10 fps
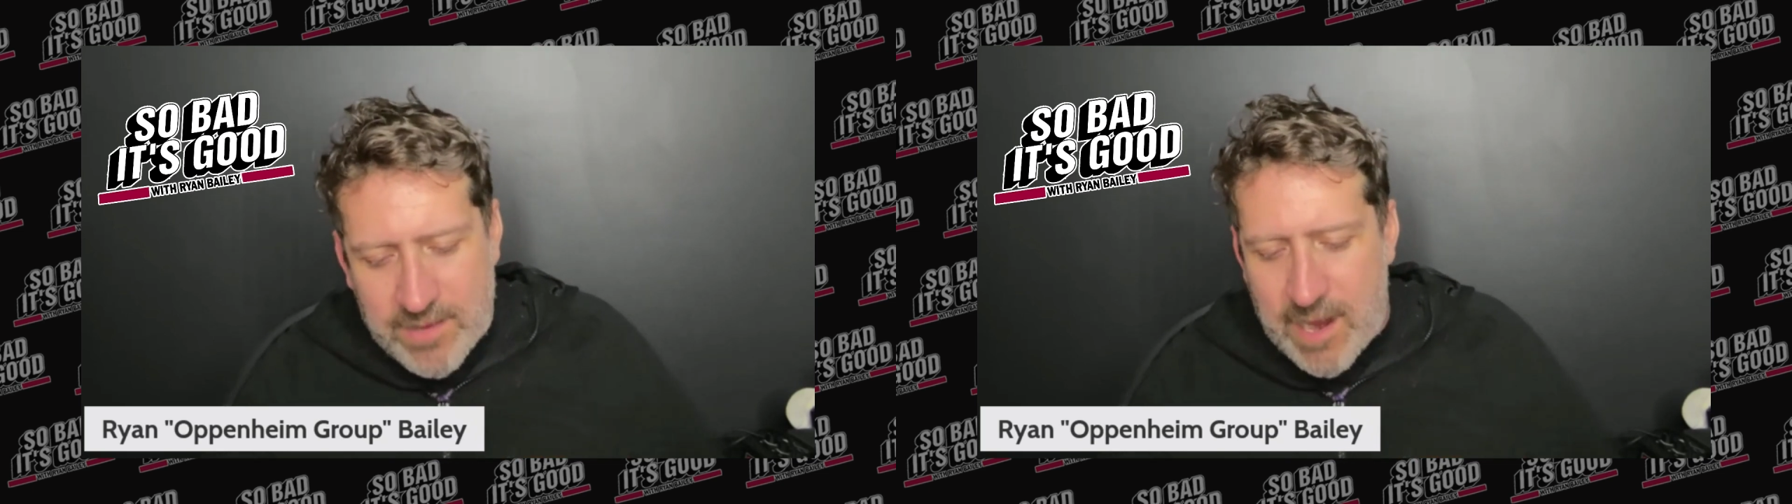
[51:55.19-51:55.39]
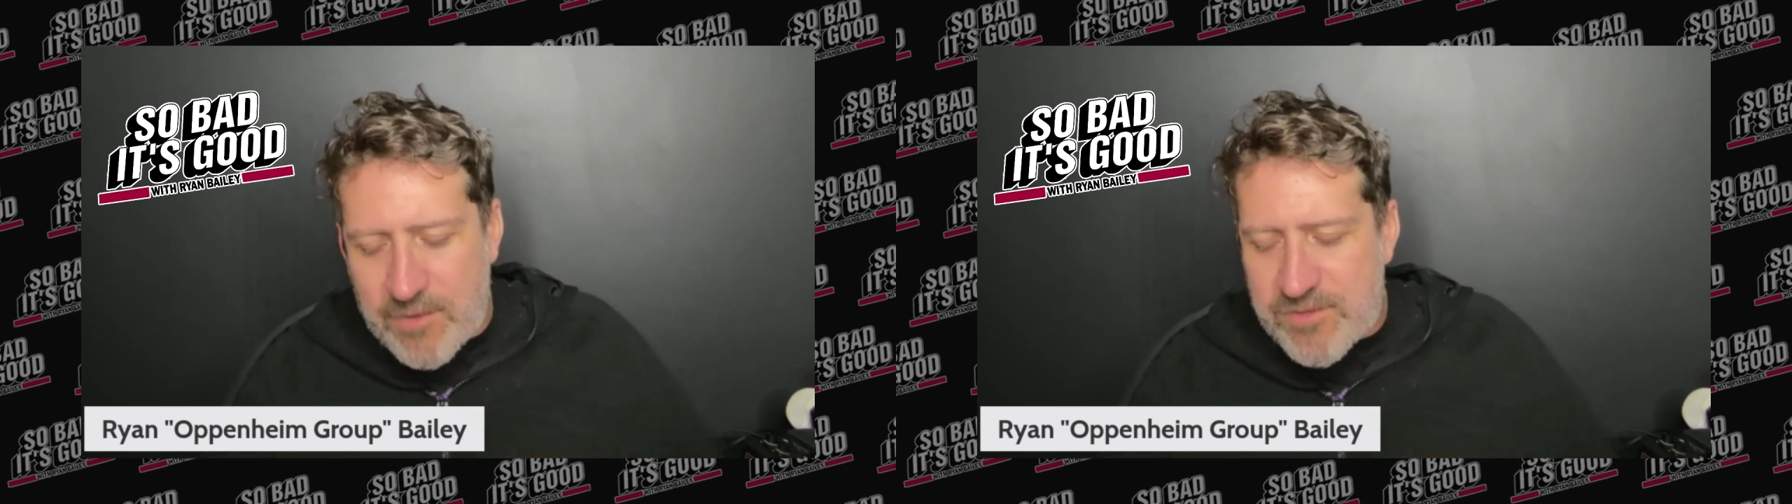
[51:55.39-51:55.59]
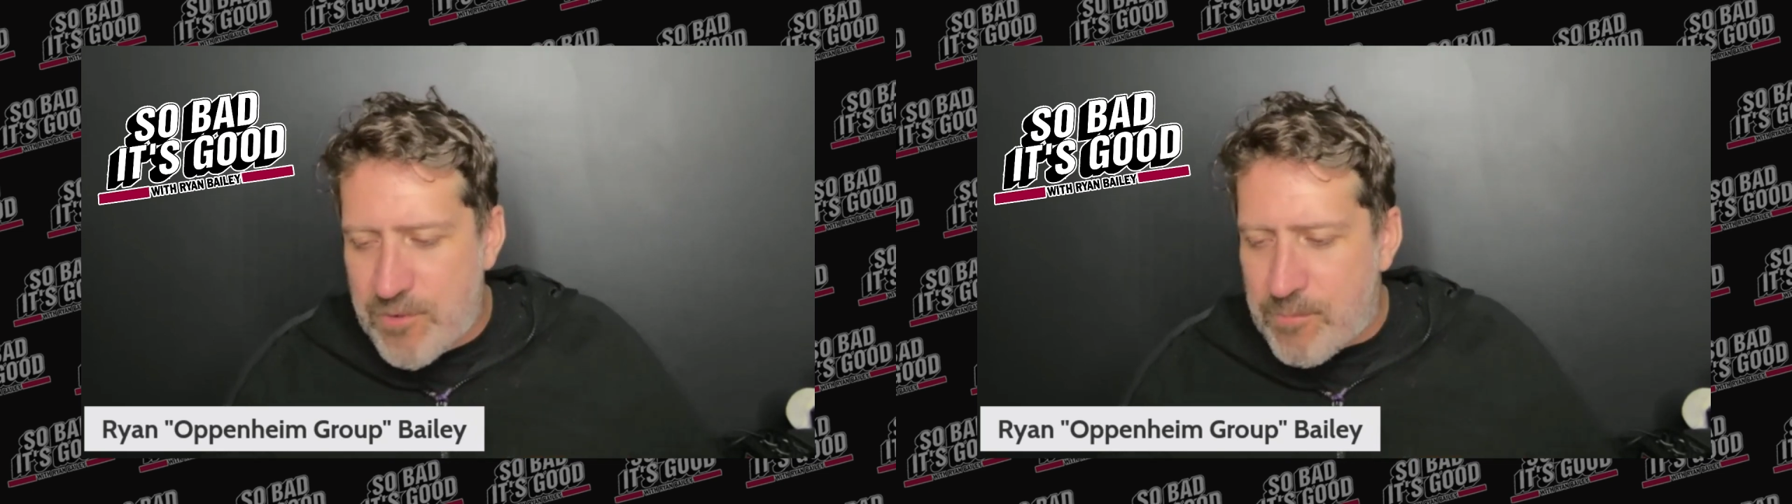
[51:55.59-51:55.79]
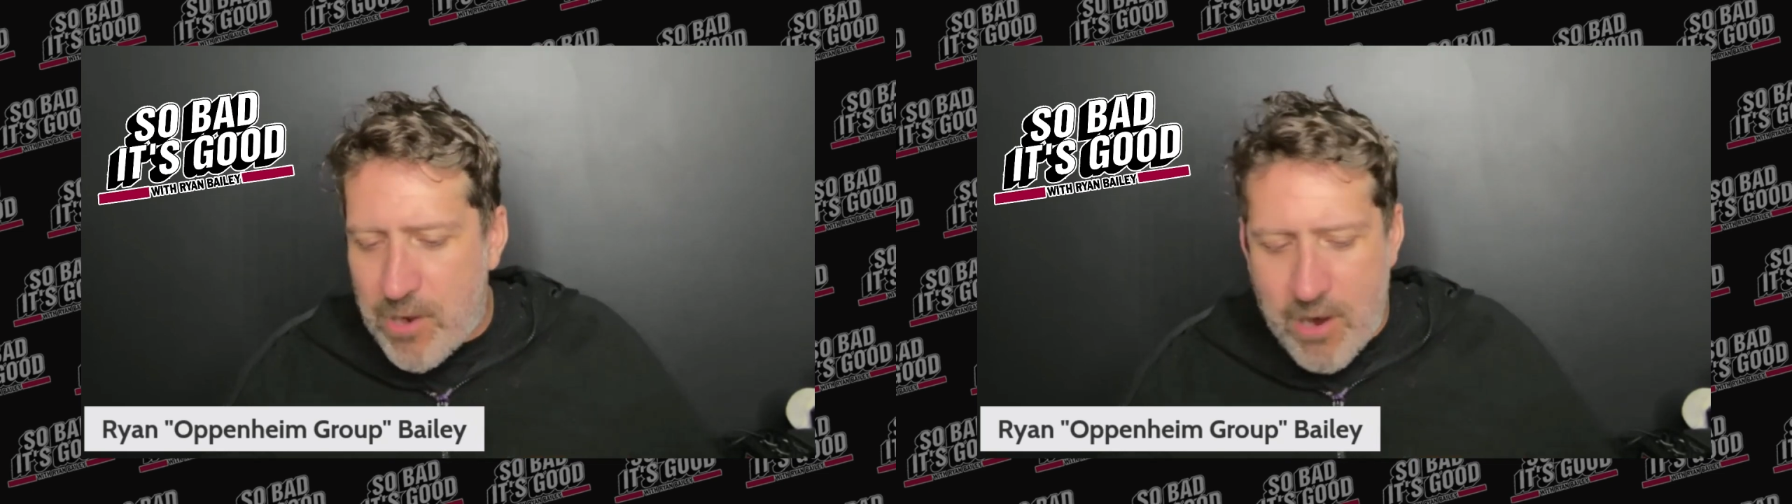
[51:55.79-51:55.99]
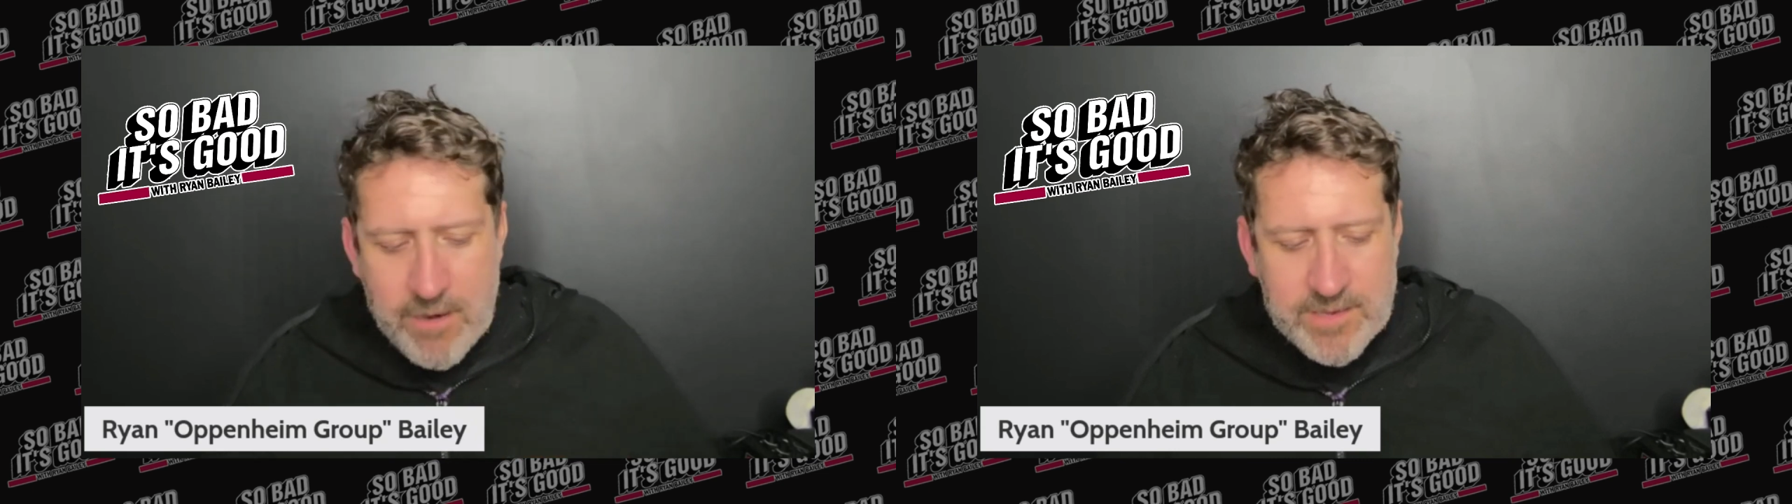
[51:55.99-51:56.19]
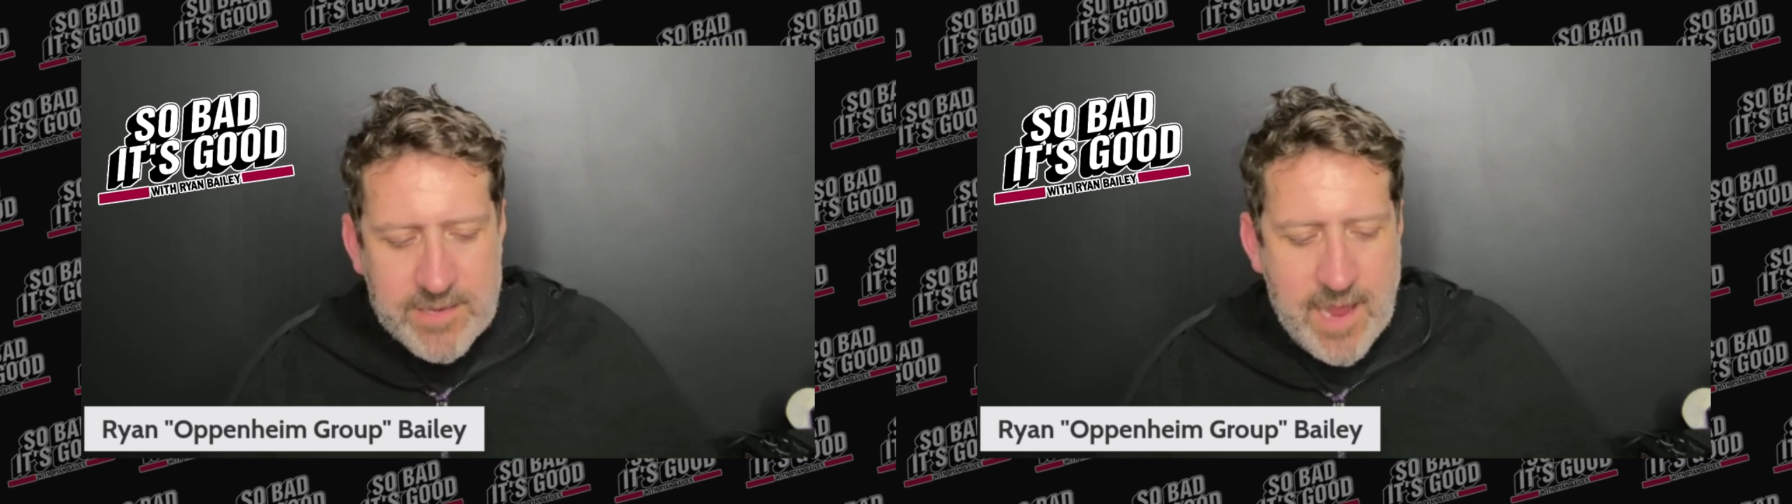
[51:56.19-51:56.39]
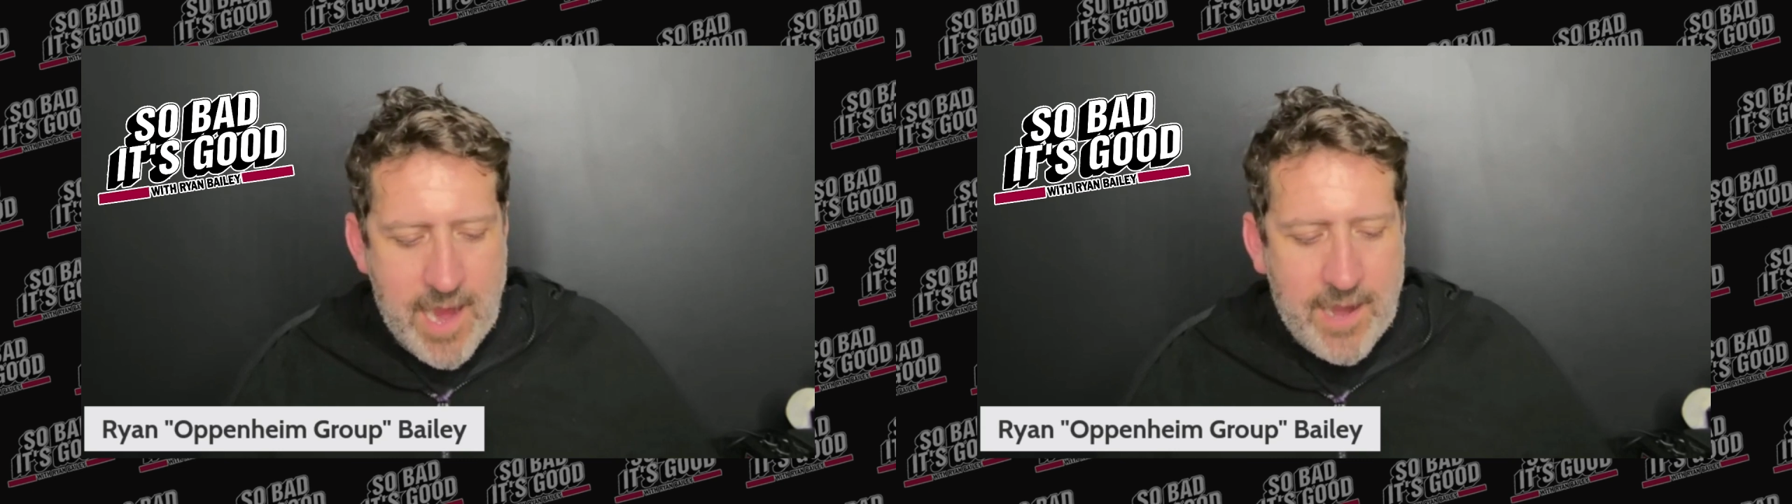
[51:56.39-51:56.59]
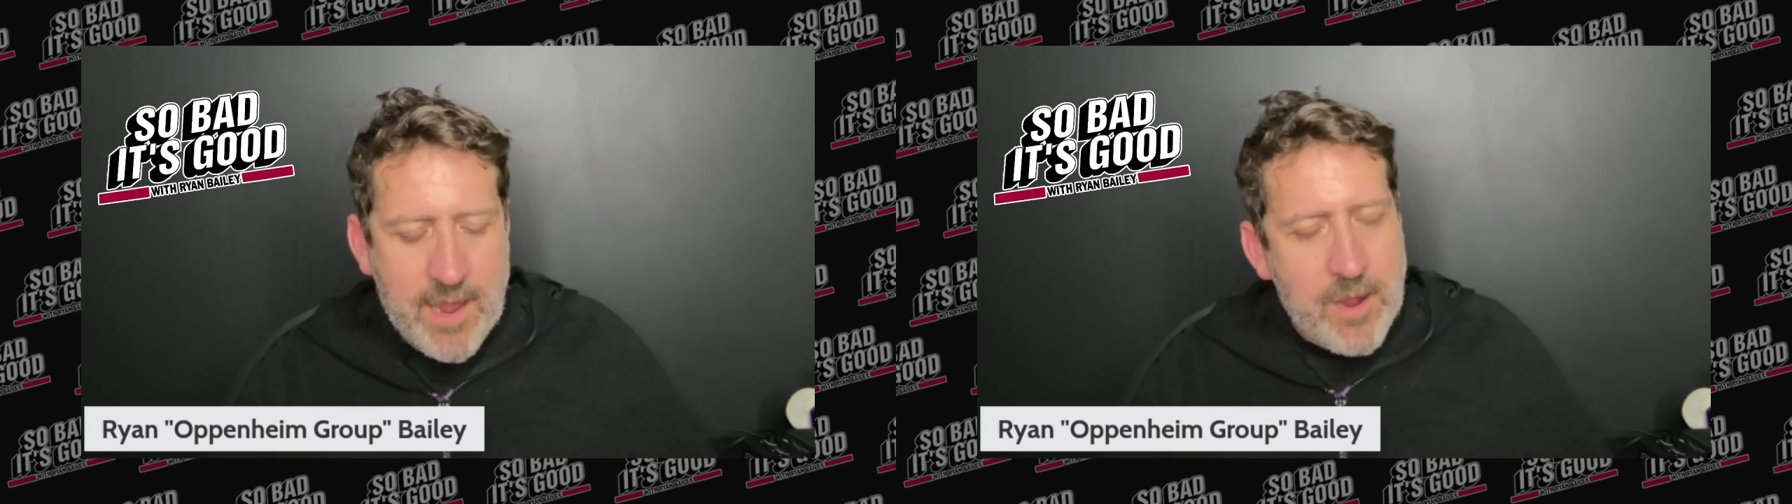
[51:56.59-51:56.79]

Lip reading: out super hard tonight.